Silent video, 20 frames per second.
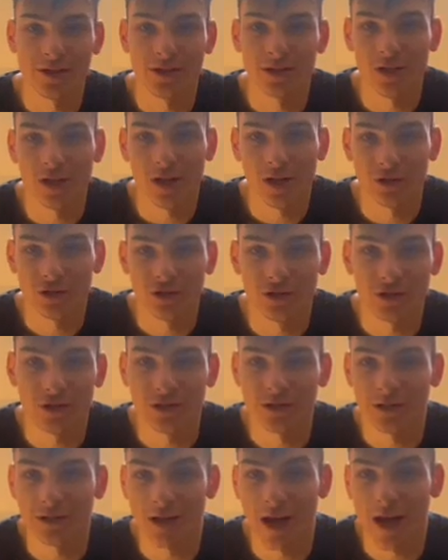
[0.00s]
other
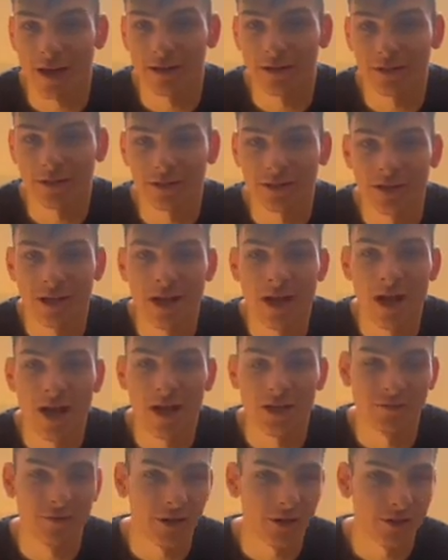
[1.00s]
cultures and
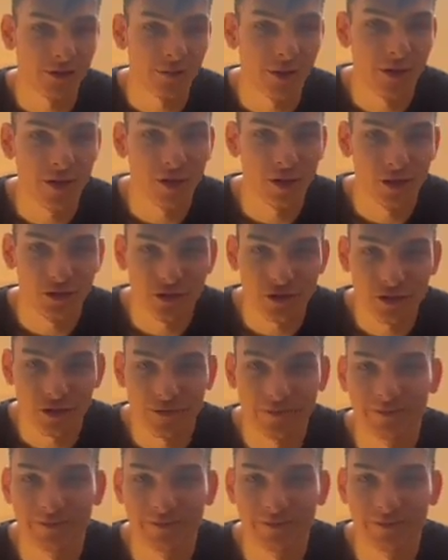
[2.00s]
advance my English.